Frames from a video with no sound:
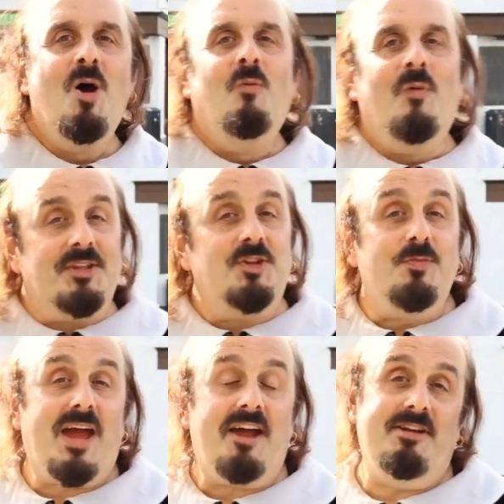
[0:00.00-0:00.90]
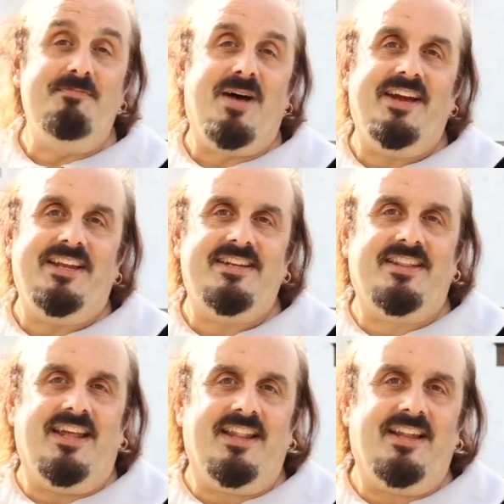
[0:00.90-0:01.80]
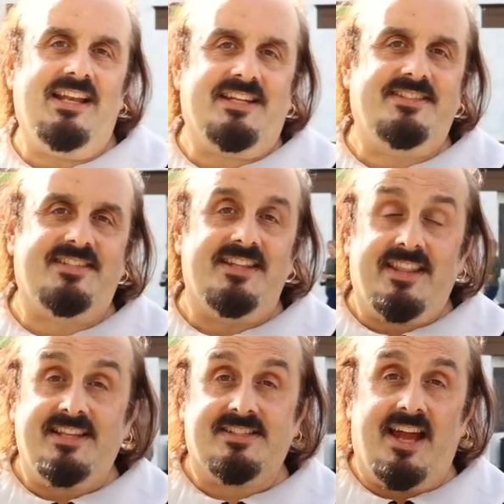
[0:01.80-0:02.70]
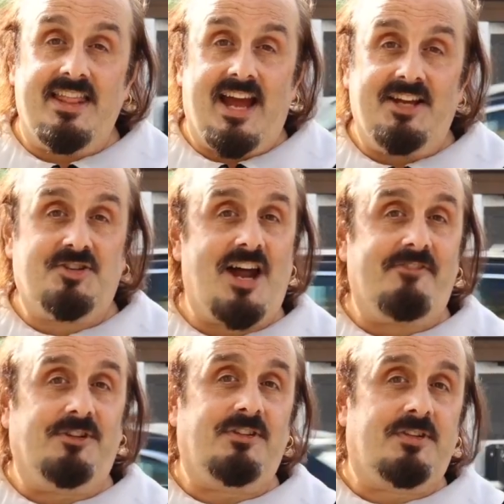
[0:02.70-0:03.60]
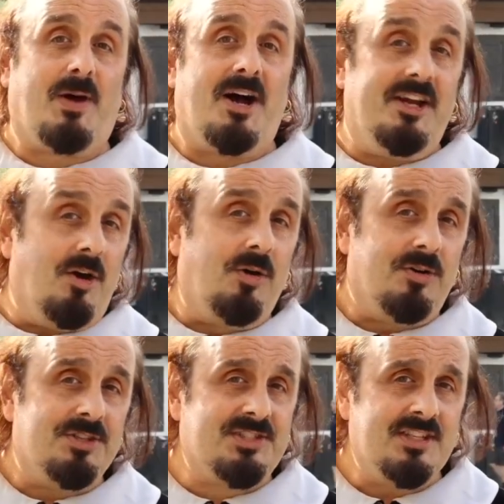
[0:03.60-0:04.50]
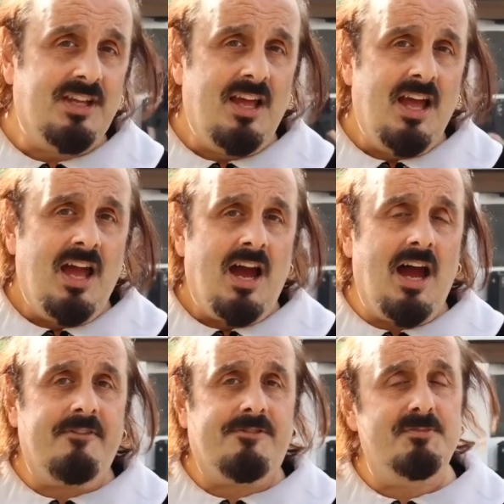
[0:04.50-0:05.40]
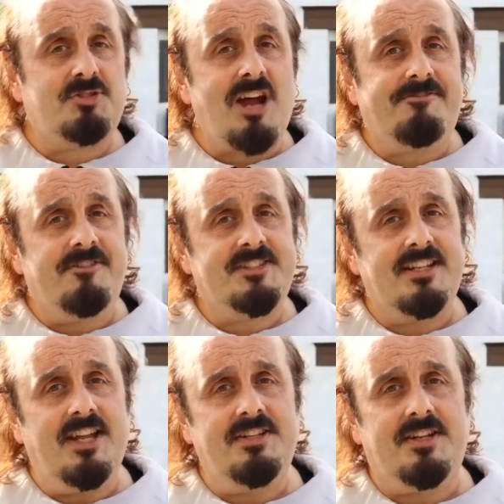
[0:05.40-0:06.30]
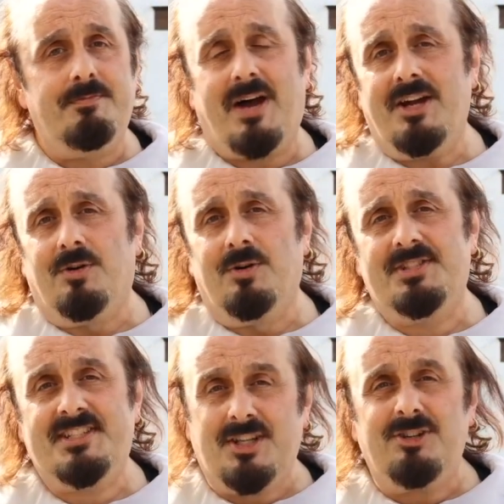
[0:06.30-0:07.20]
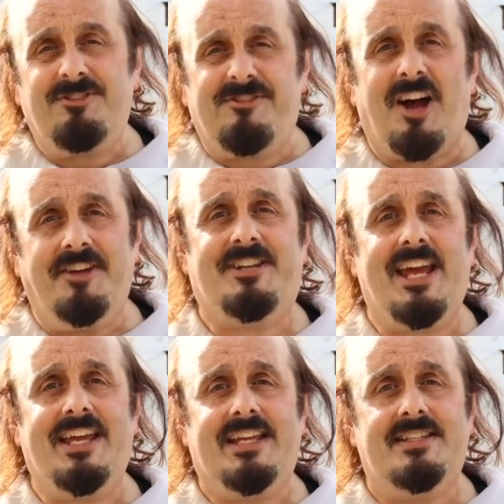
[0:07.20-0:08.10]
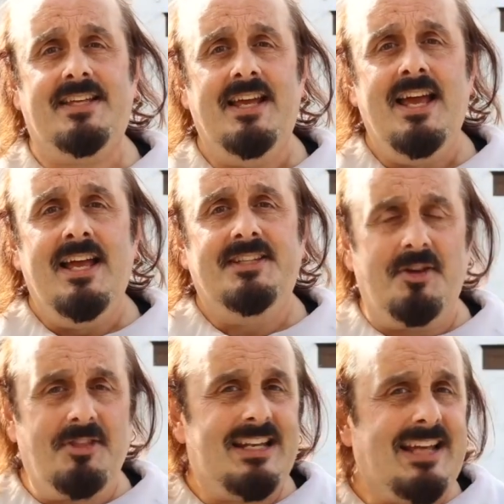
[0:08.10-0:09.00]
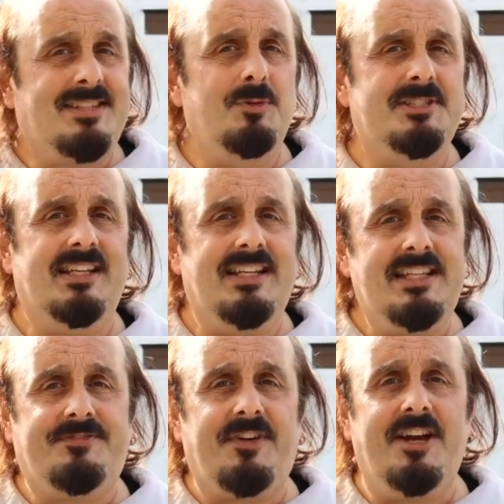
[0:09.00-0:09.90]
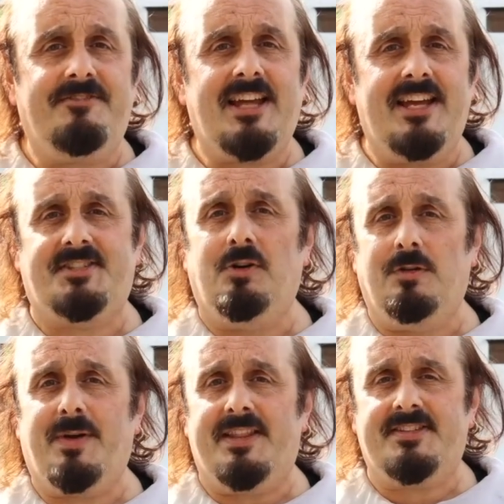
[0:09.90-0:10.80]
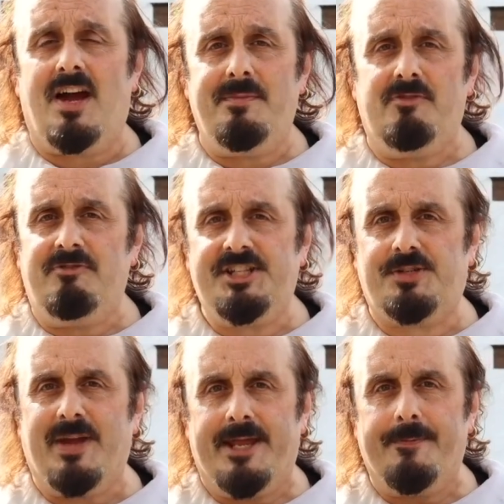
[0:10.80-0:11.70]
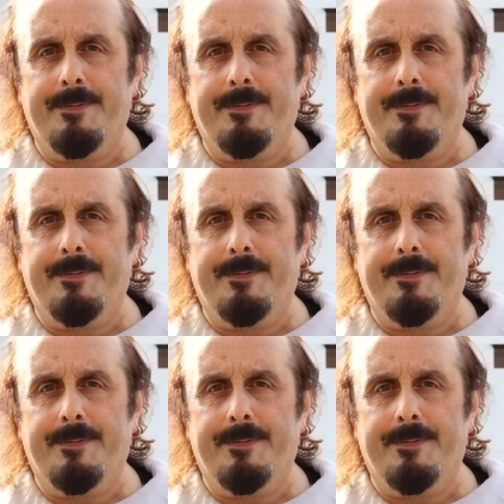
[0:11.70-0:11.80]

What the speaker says: When you bear in mind that letters and things like that travelled by horse, from Stratford to London by horse is a good 5 days. So the letter was at least 5 days old by the time it reached me.